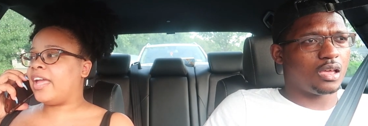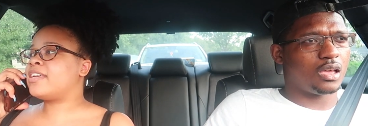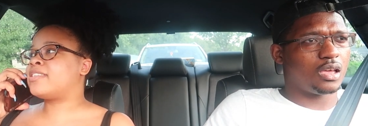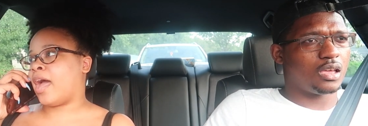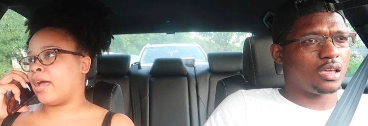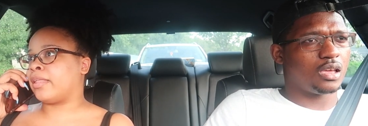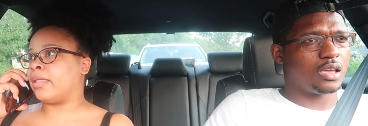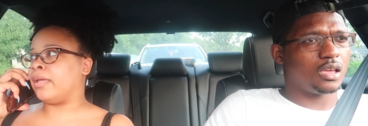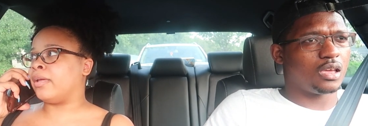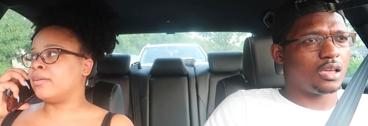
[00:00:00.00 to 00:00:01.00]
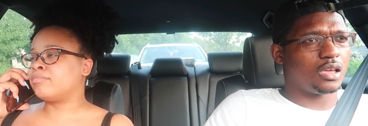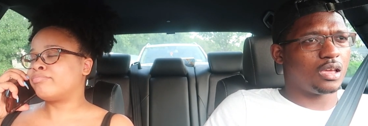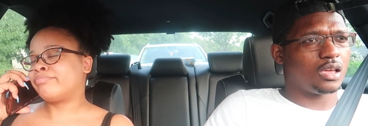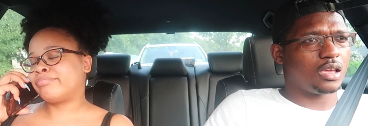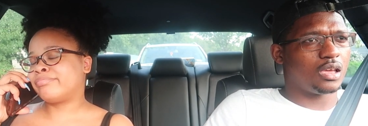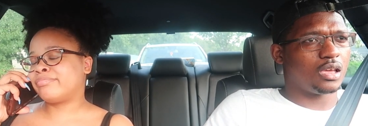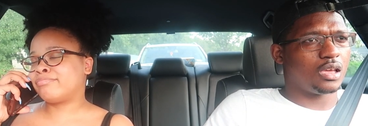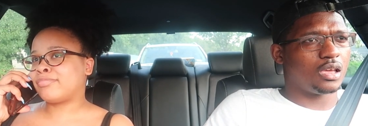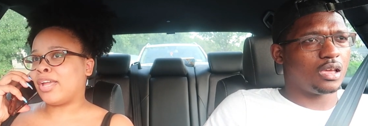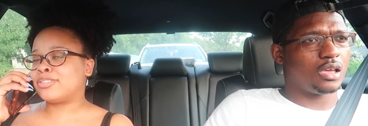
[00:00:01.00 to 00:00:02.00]
Speaker 1: Exactly.
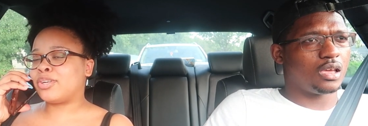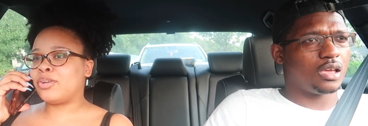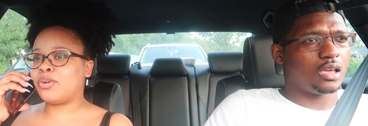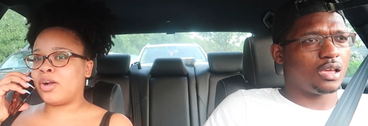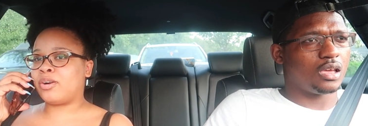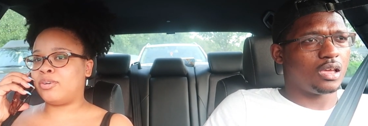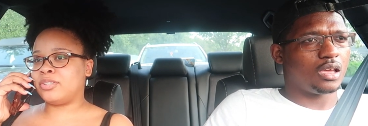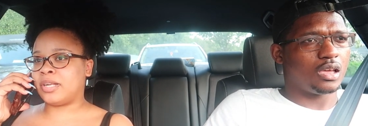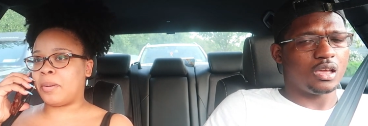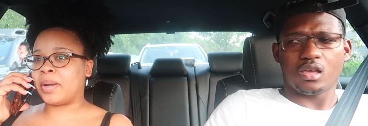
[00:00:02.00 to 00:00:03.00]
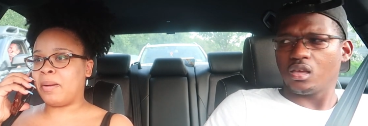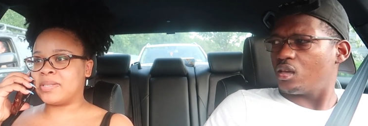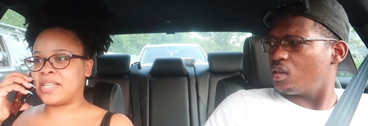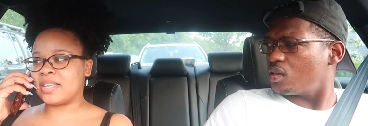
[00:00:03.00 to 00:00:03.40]
So you know I'm gonna hold it down. But how was